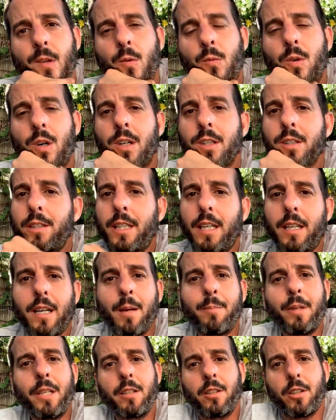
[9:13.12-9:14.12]
Well, yeah,
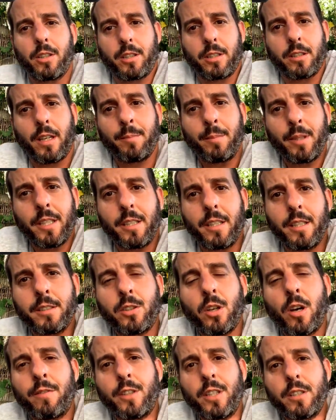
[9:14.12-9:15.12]
I mean, look, I mean,
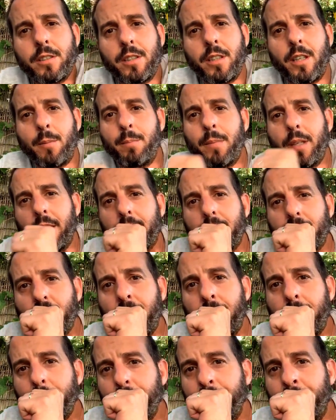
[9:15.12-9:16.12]
it's obviously a mix,
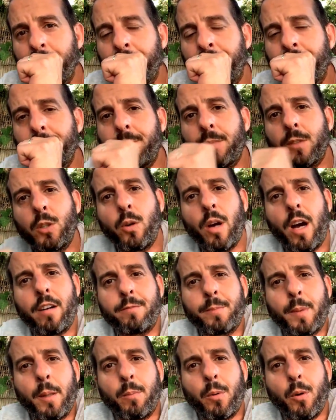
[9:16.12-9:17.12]
right? You
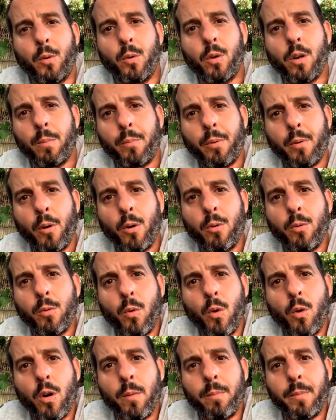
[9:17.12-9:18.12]
have people who are
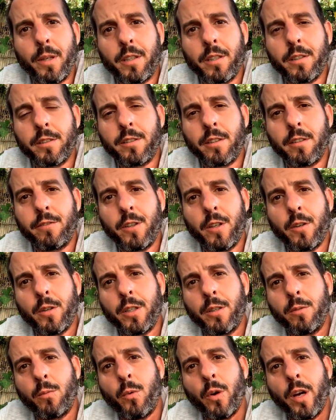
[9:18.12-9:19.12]
pro-war because they're
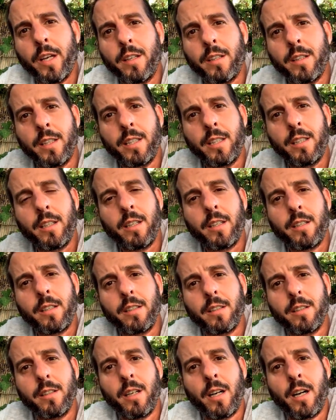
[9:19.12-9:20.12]
very
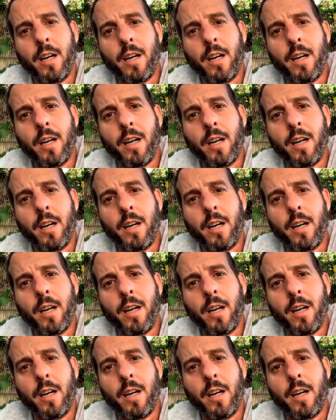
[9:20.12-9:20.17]
right-leaning.